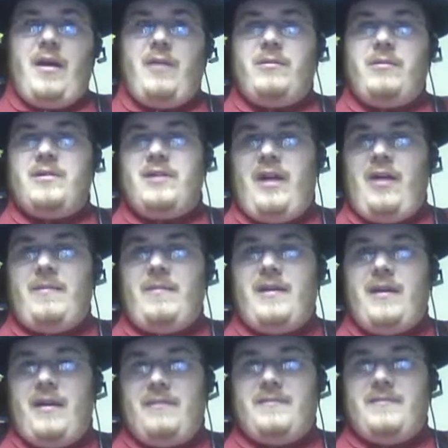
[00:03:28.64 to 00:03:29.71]
which now
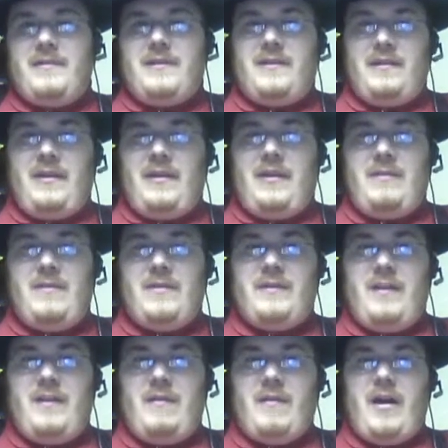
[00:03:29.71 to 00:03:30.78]
becomes the
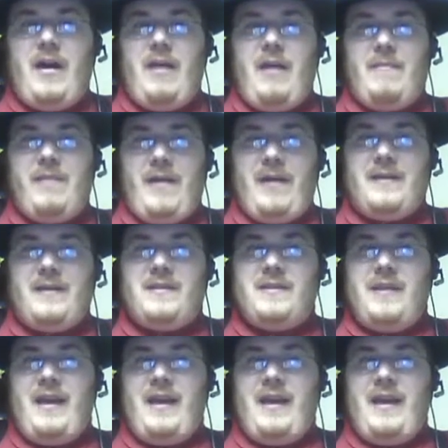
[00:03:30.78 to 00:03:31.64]
museum complex.